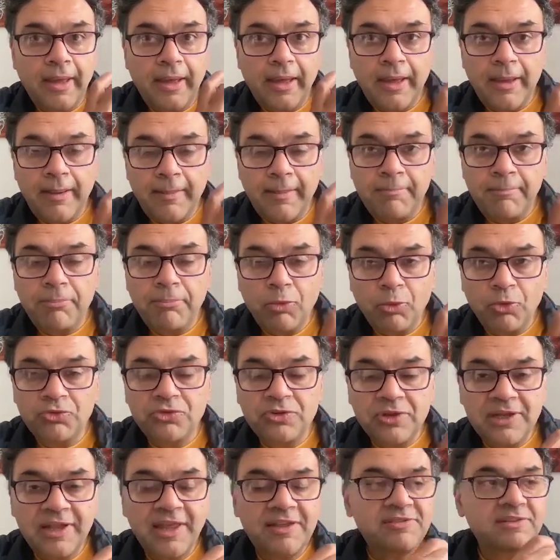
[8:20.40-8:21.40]

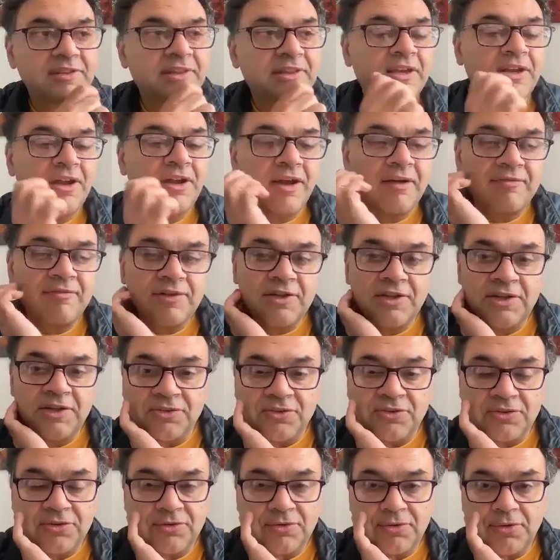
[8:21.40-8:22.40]
important lesson that I've
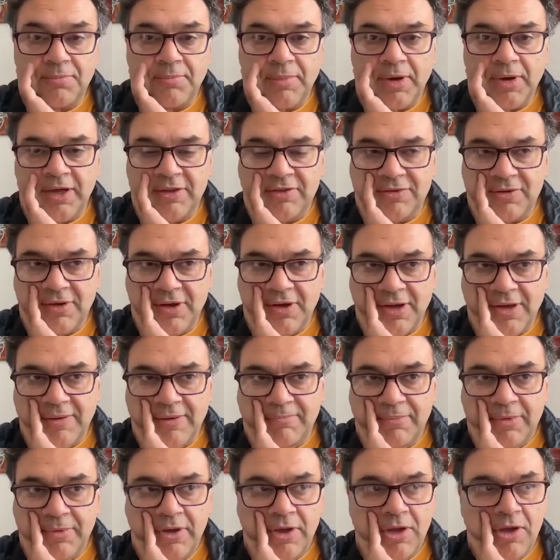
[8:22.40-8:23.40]
learned through my
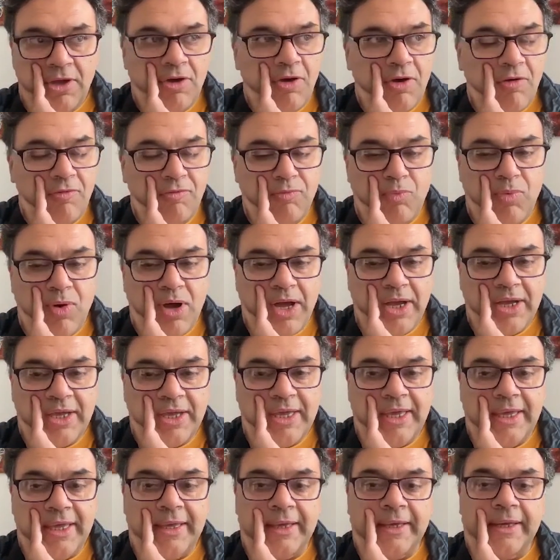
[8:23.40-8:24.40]
time of
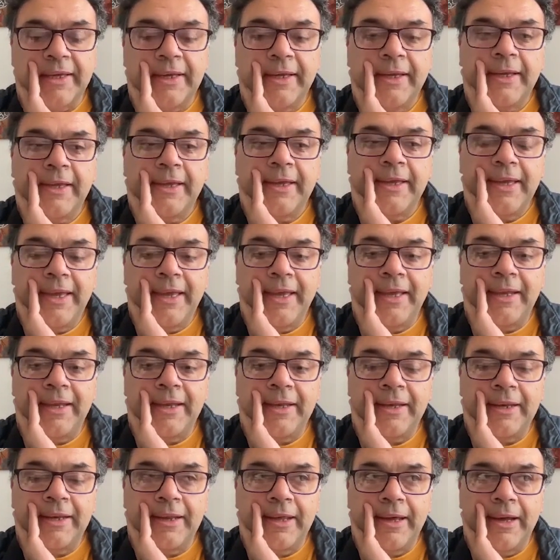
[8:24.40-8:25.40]
working
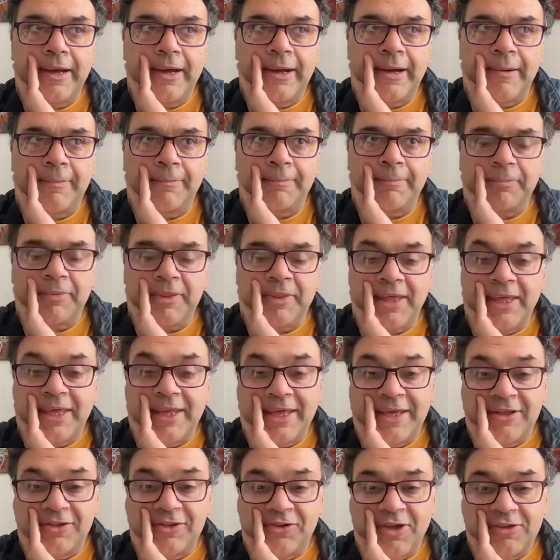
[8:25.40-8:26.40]
in the
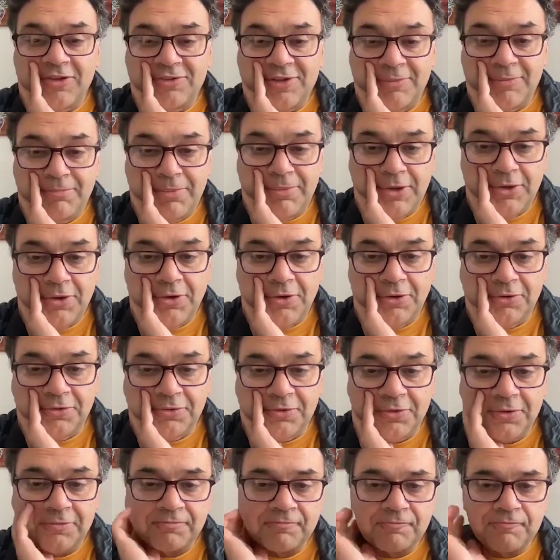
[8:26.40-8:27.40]
NHS and
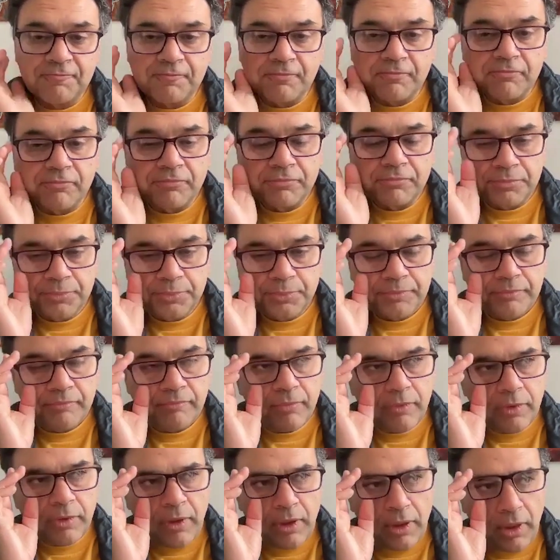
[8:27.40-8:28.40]
beyond.
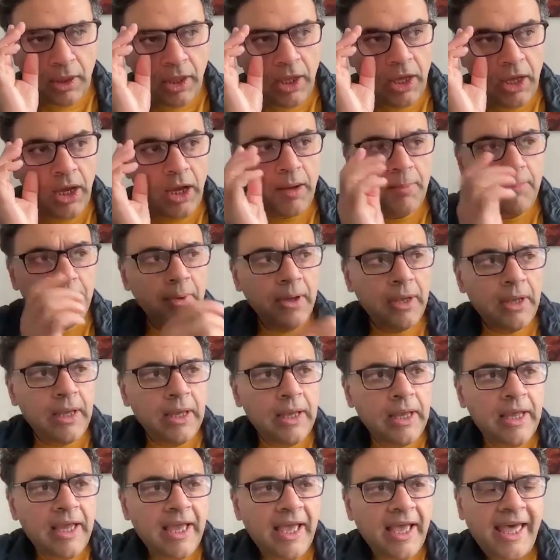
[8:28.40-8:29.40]
And
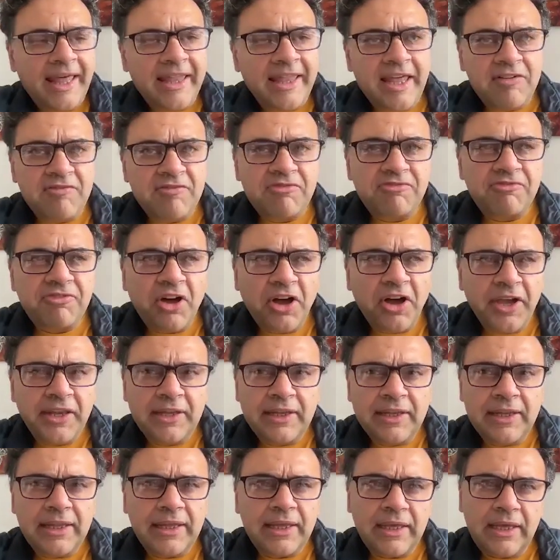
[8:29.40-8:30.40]
then
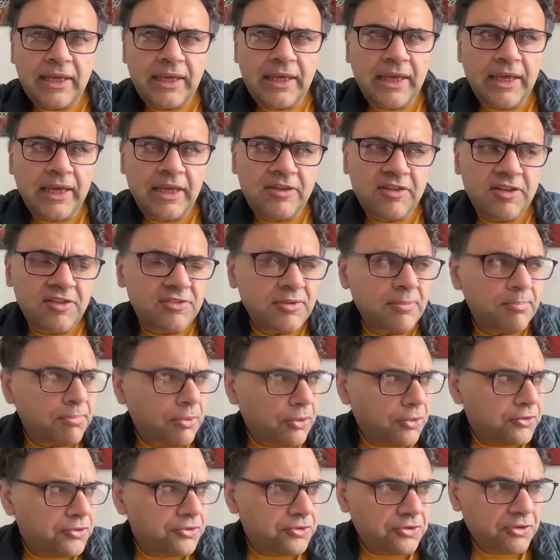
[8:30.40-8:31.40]
finally, it is
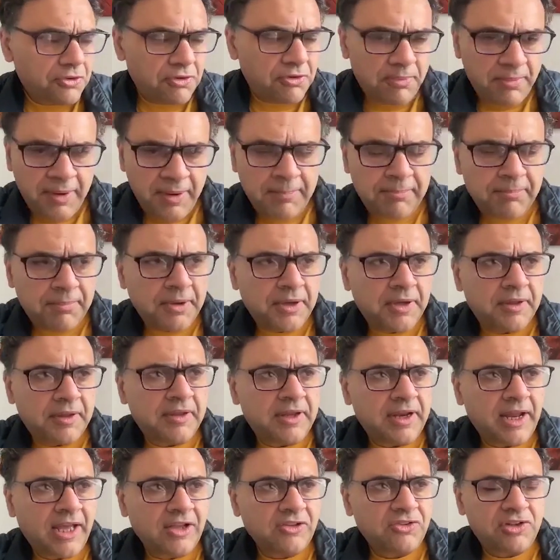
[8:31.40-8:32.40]
important to remember
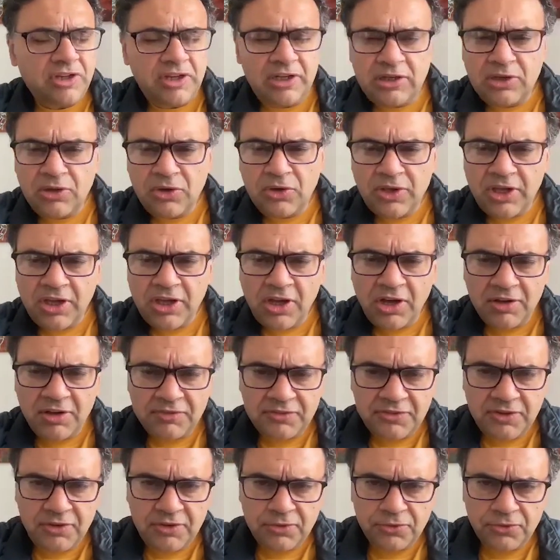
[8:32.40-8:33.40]
that actually looking
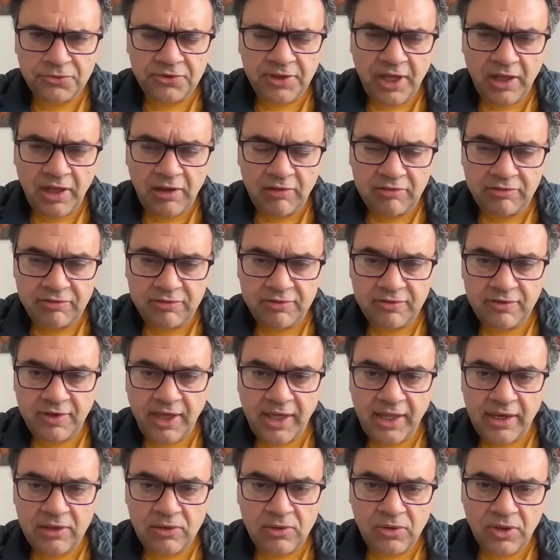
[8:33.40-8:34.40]
after yourself
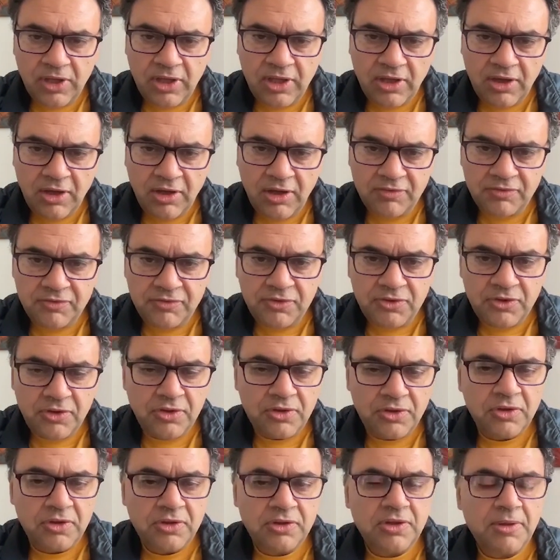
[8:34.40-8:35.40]
and looking
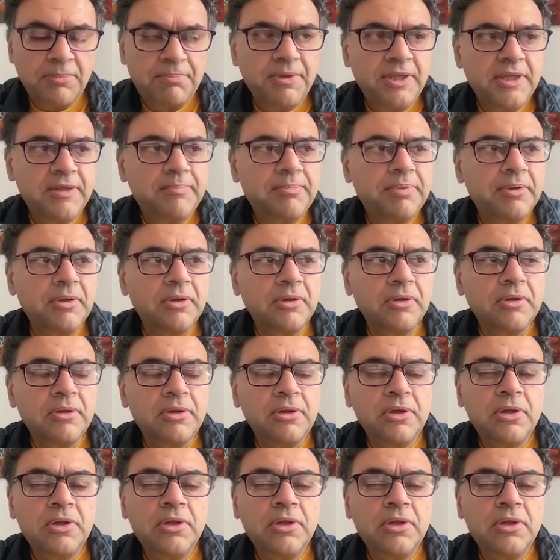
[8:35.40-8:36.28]
after the people